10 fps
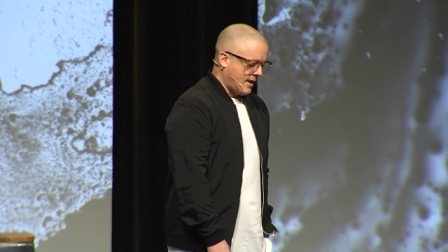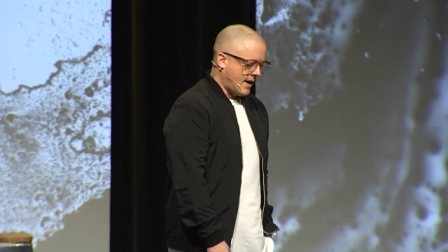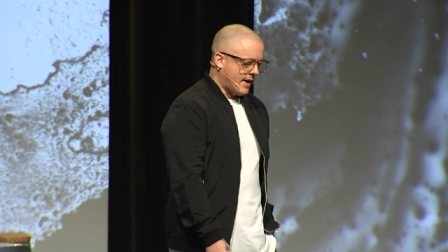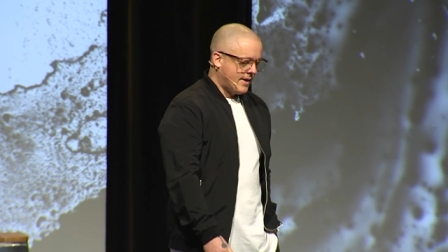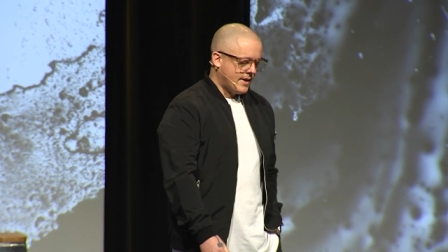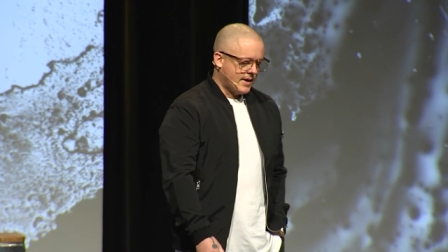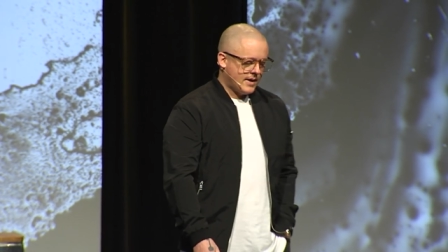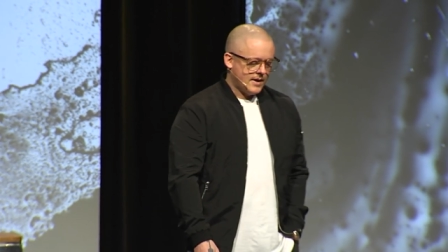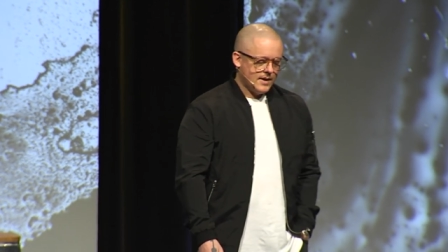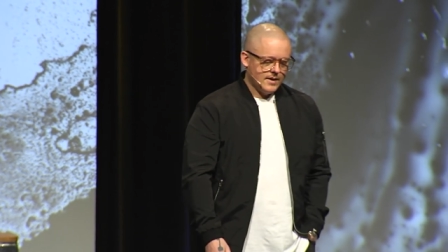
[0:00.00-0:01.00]
And,
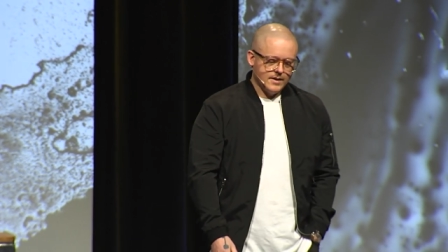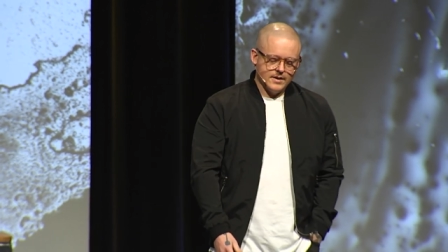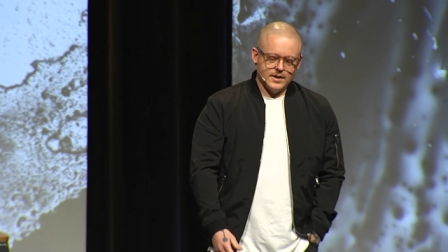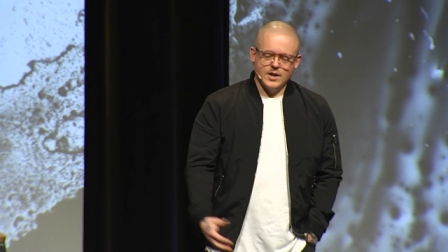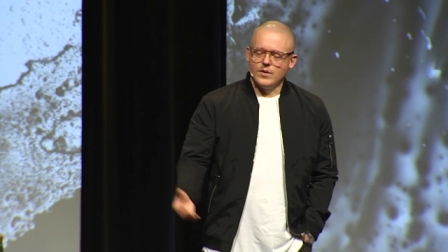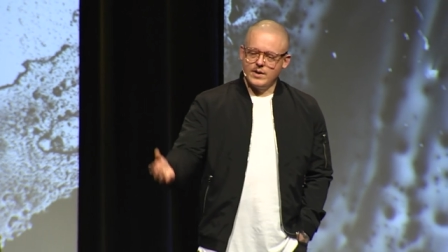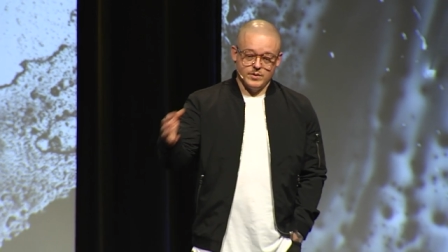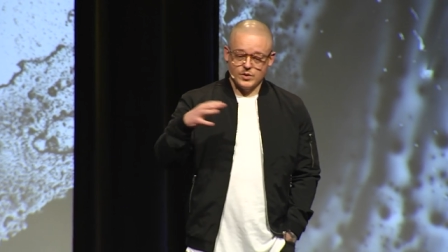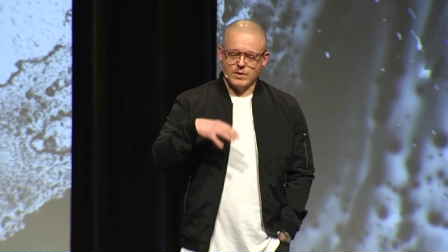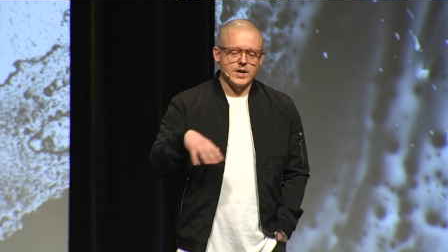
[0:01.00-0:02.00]
uh, you know, and it
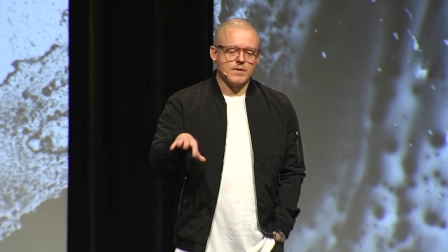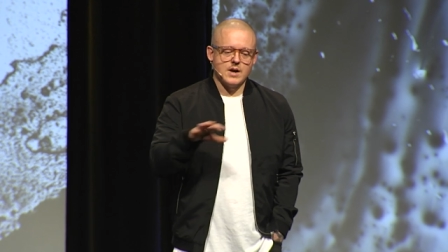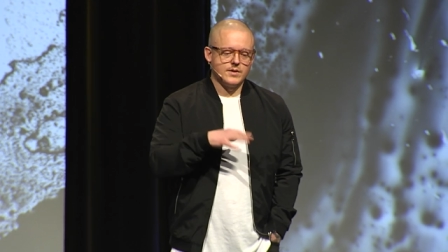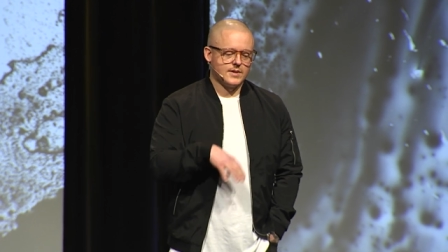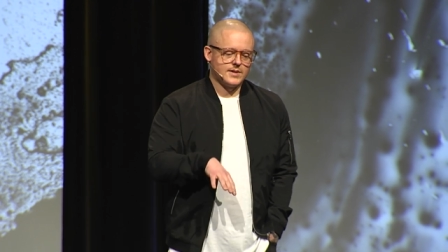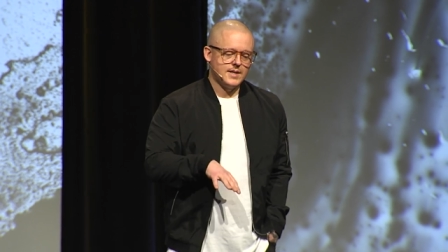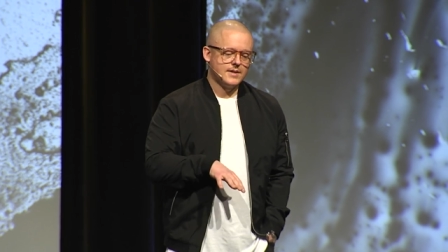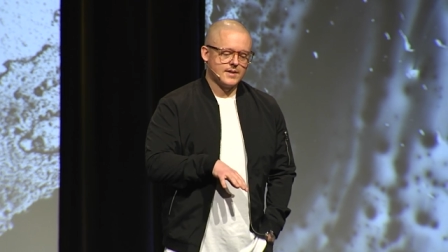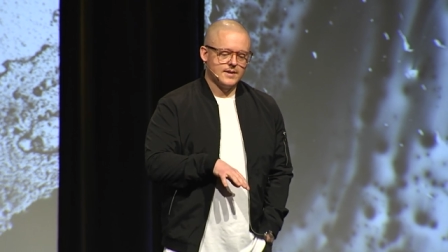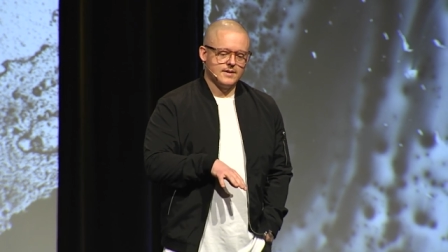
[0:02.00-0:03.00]
was right around this
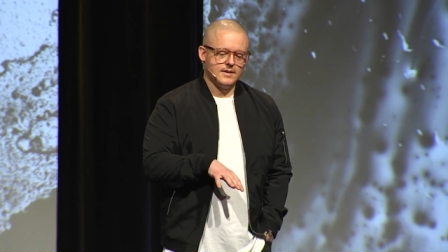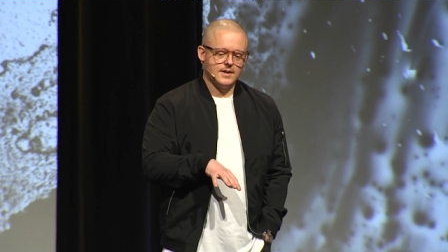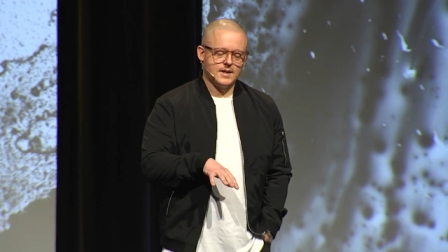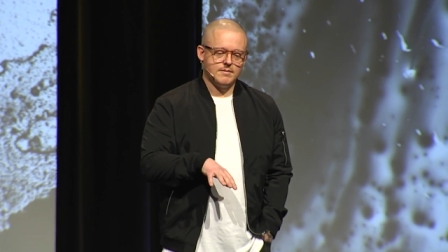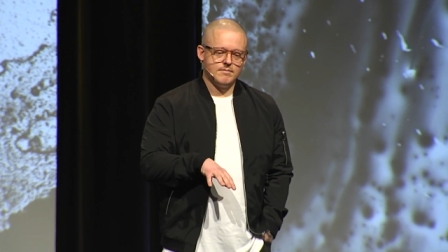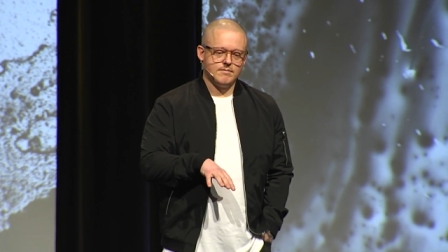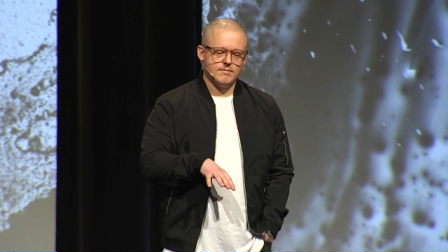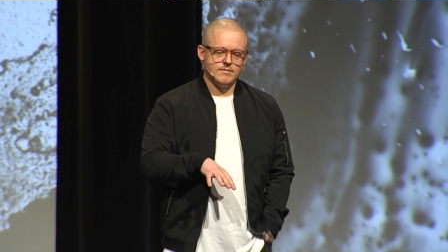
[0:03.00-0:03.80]
season, um,